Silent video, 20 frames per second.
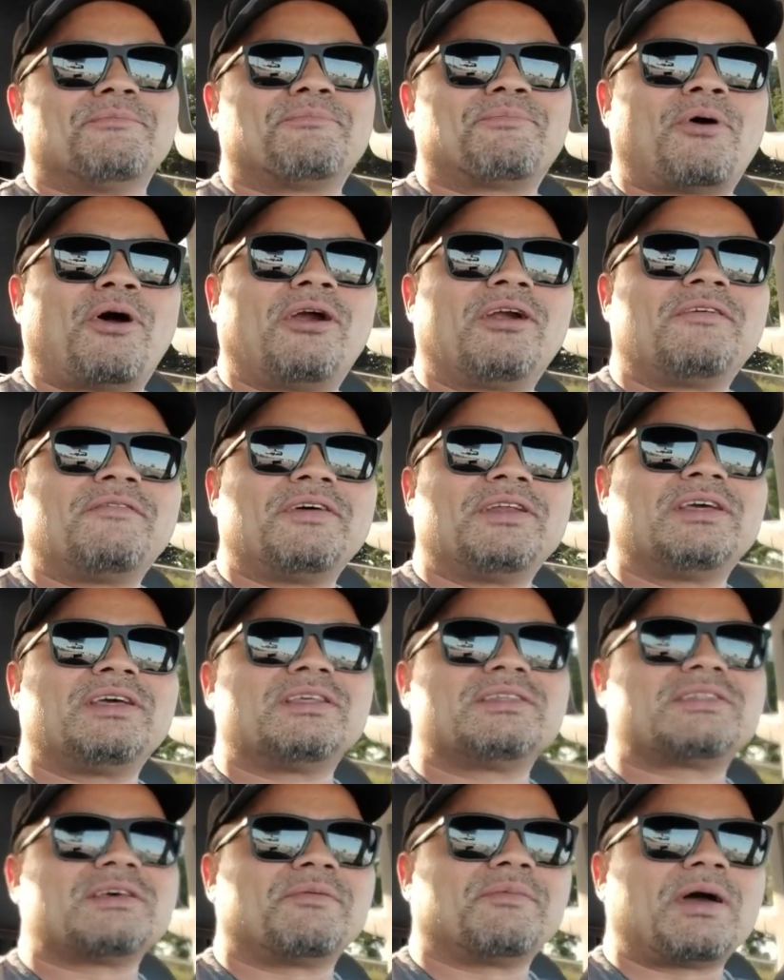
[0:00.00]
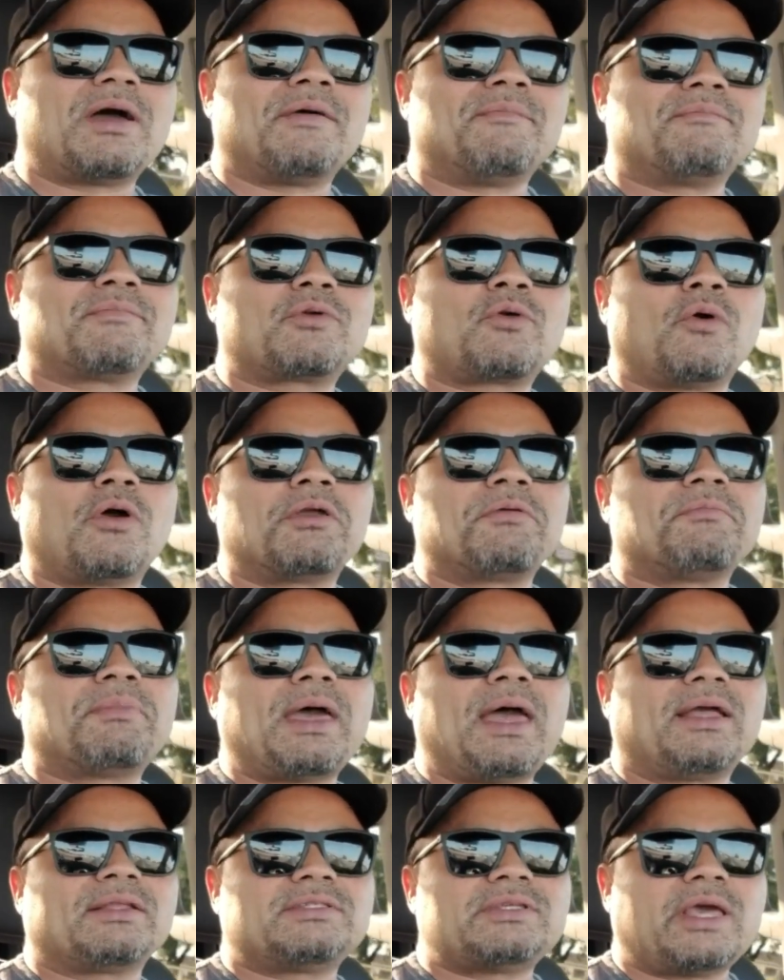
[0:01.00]
Part of it is I'm going
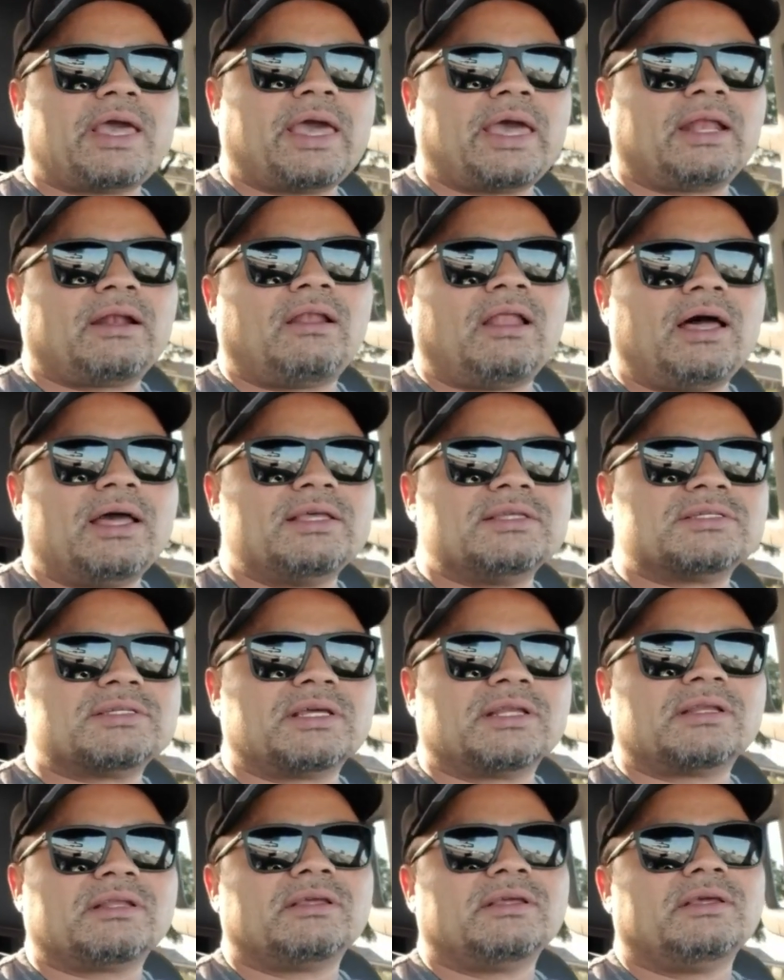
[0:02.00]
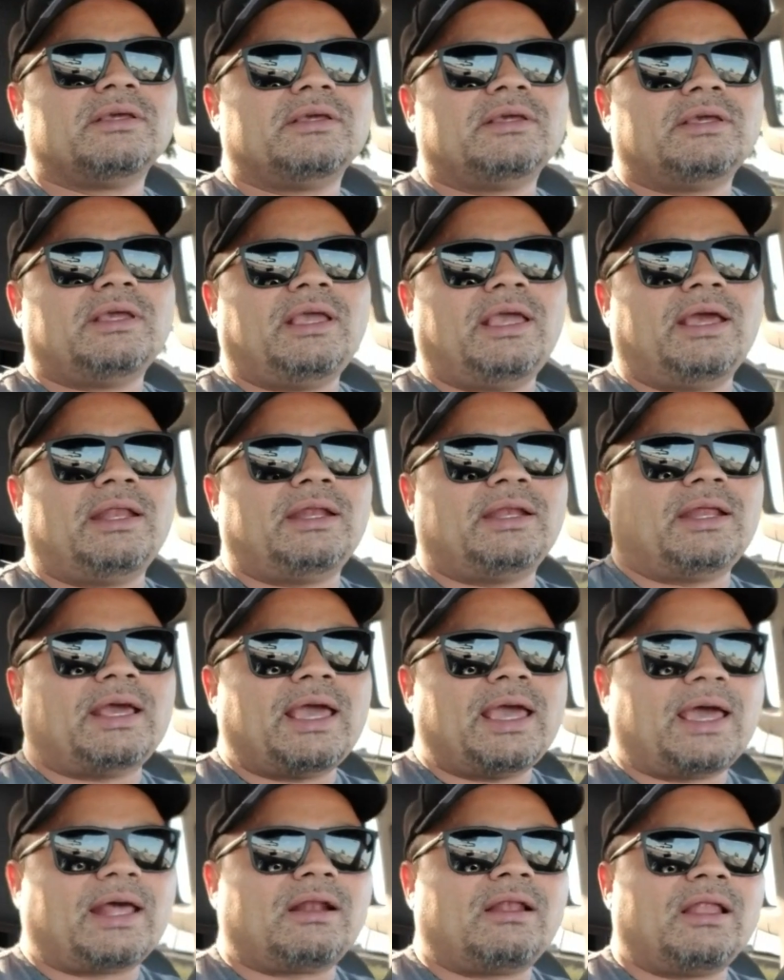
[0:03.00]
back to analyze it, and in
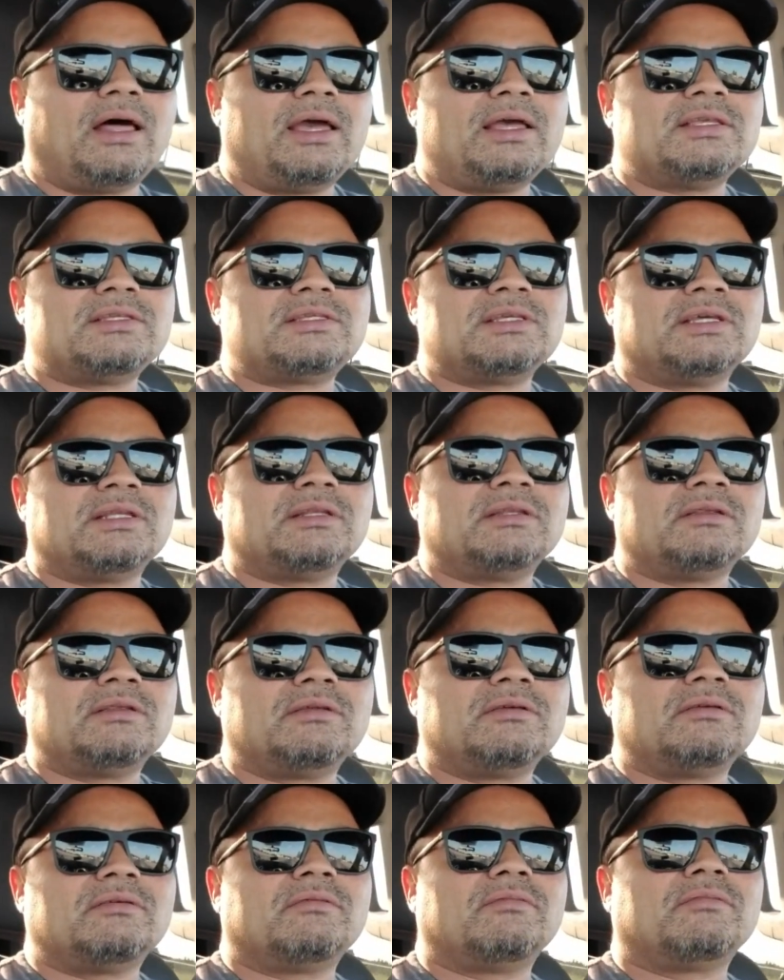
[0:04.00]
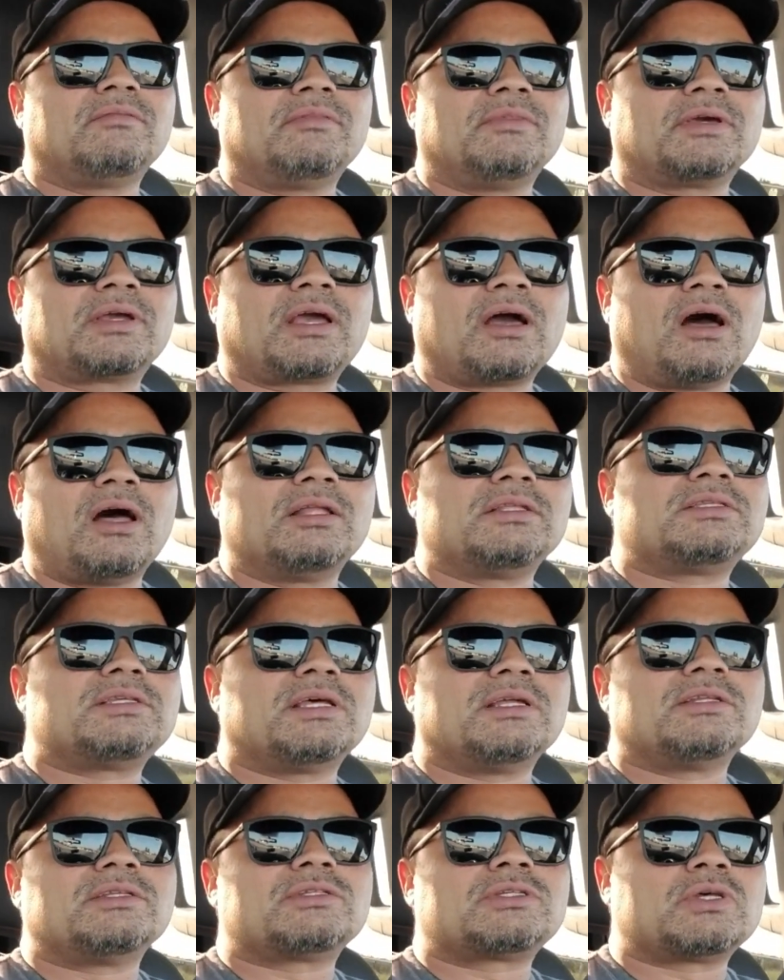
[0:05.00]
analyzing the
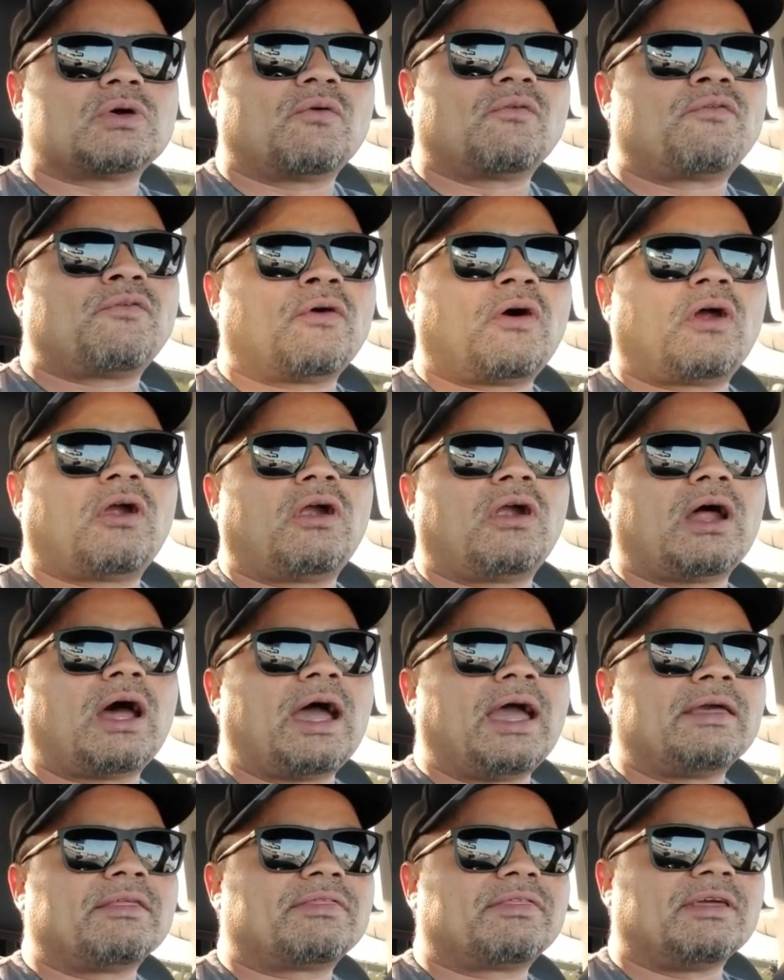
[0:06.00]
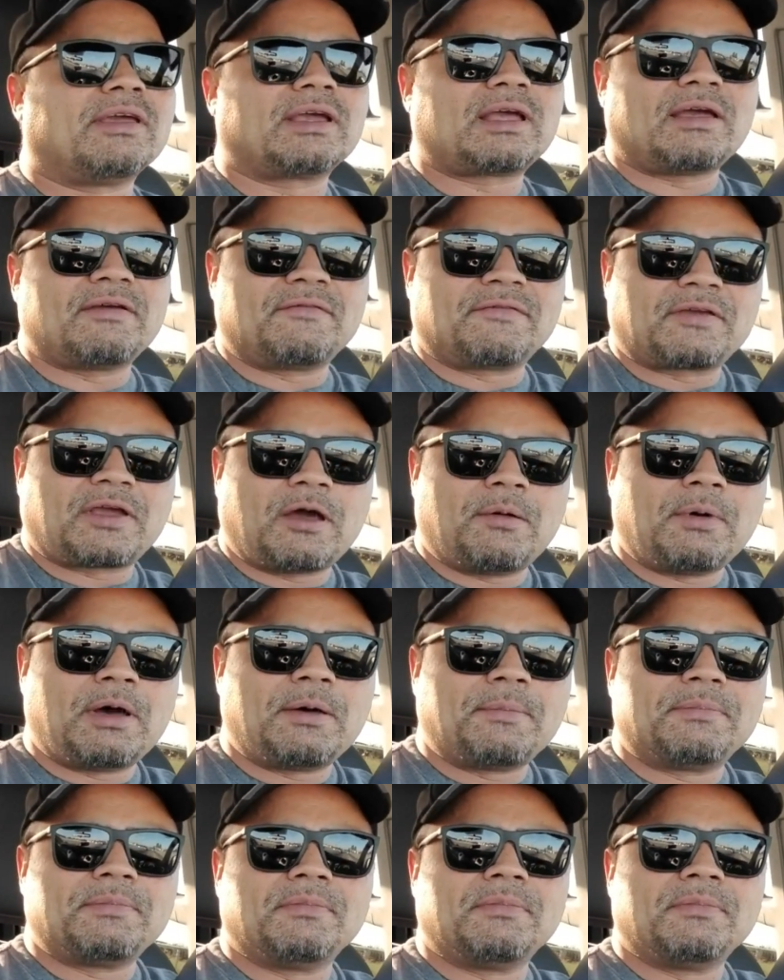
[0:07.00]
content so far, I think I've come up